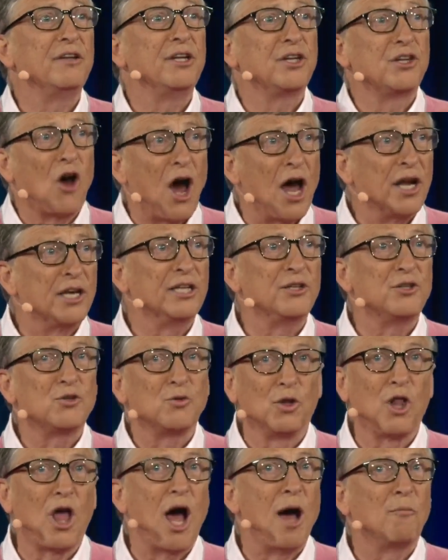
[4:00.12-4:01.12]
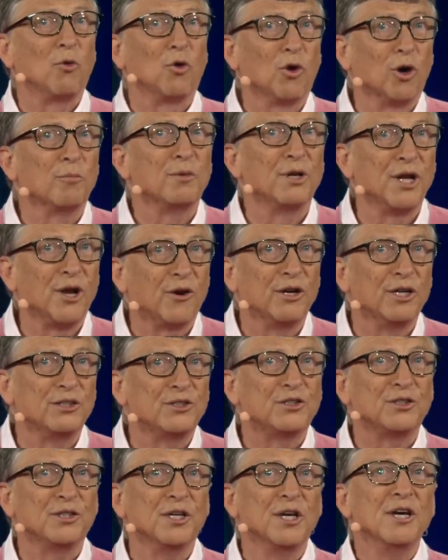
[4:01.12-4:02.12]
it had gotten into a lot more urban
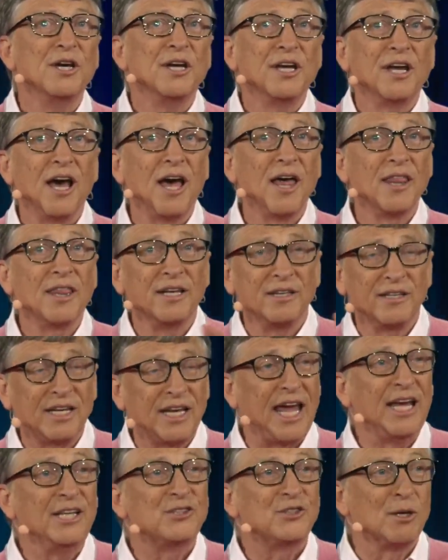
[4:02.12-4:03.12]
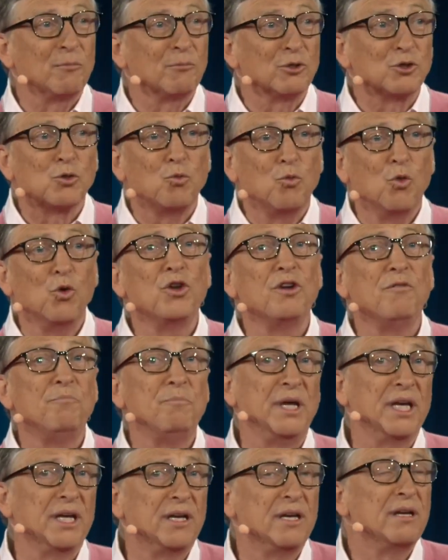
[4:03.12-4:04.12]
areas, the case numbers would have
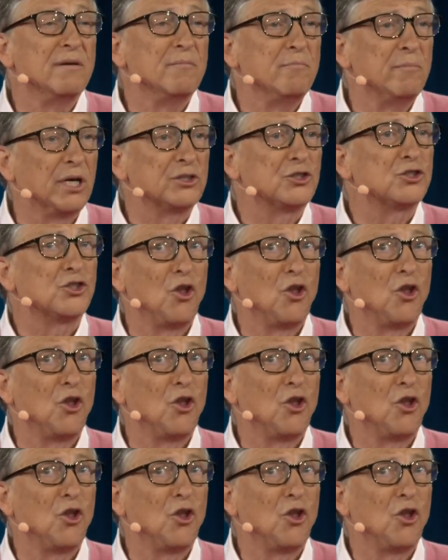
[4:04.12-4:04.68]
been much